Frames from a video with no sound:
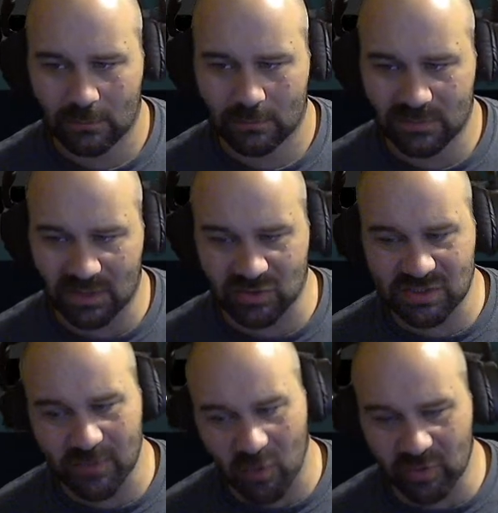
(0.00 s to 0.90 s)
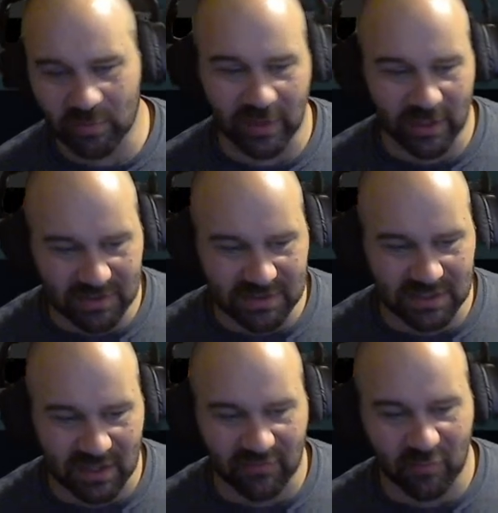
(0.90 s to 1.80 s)
There are some older players, like
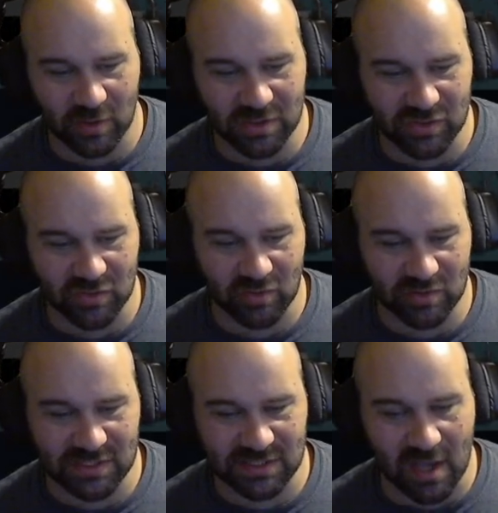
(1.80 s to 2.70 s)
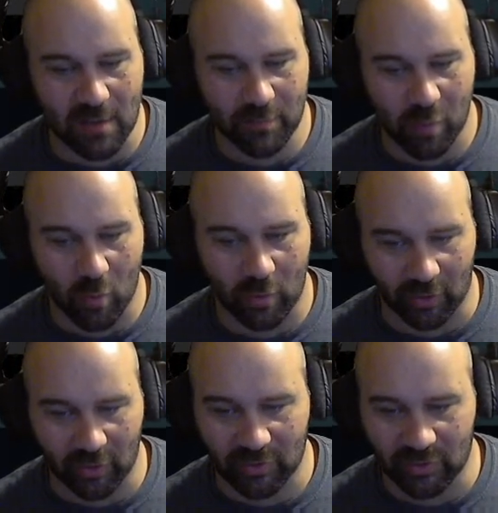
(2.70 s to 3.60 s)
they have 42-year-old Stub
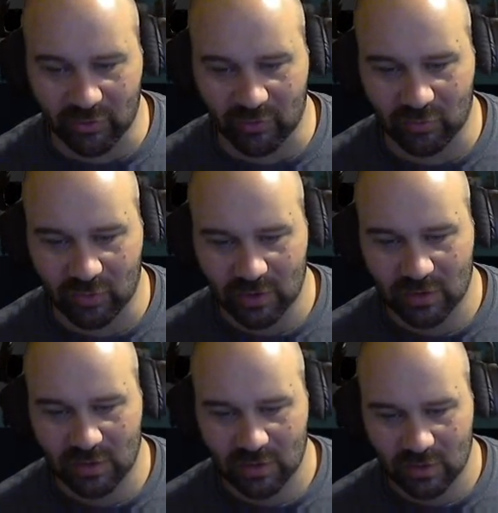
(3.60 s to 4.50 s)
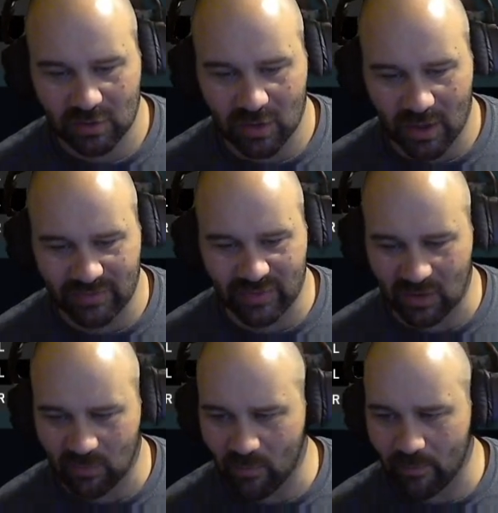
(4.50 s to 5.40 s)
Porter, who I think
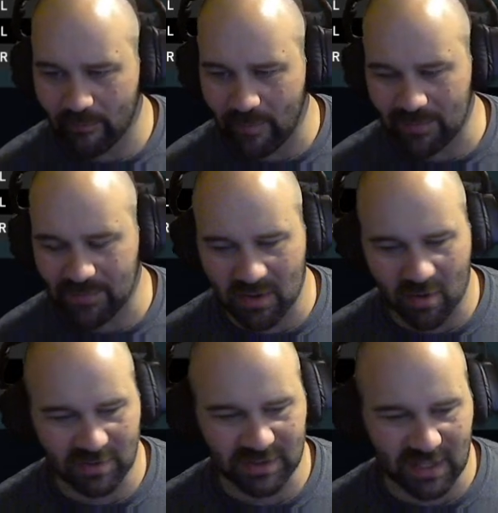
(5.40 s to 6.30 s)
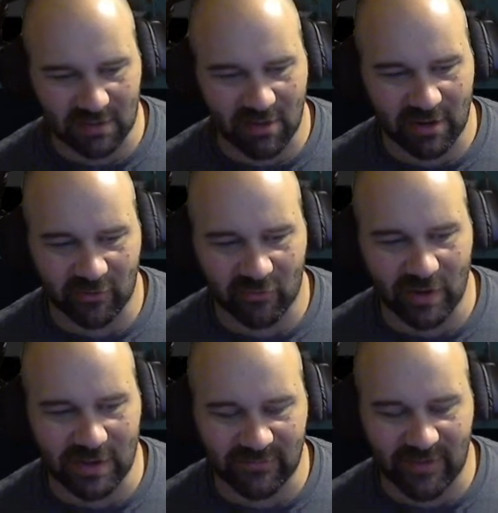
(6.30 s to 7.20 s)
might be hard to get a lot of
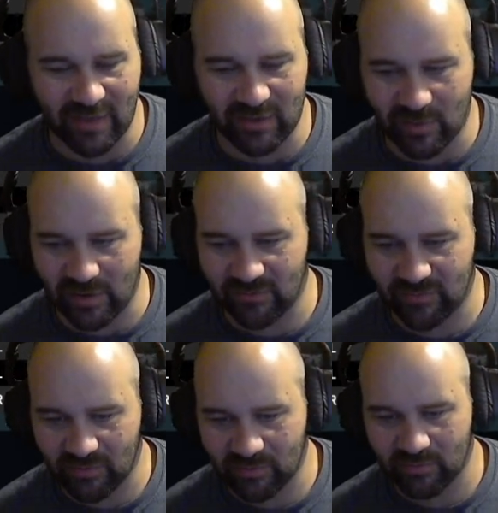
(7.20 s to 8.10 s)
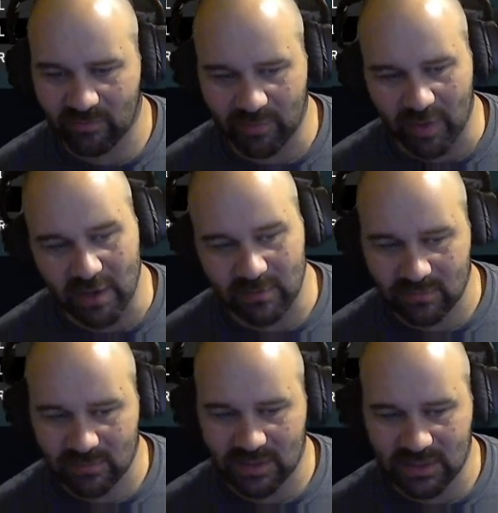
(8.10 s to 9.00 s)
great value out of, but
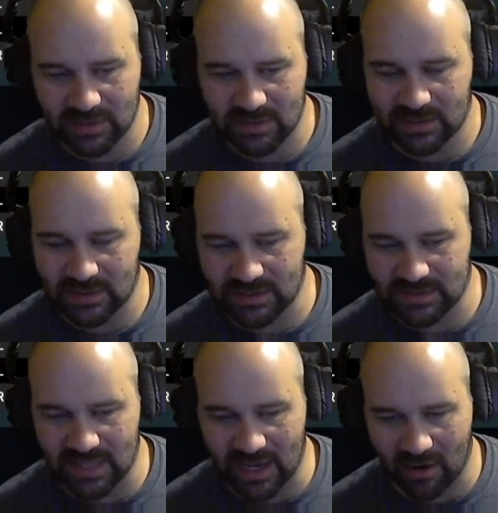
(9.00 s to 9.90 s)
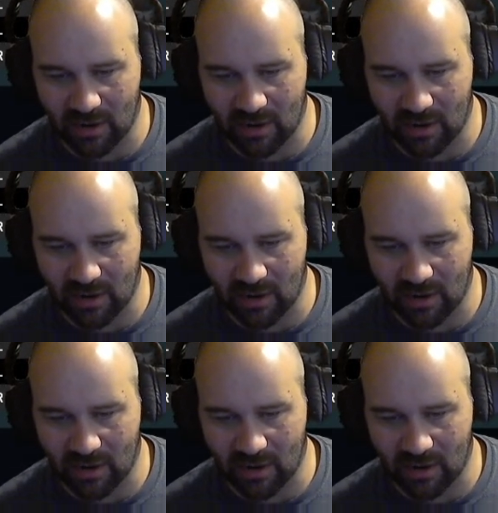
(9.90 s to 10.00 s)
it's there.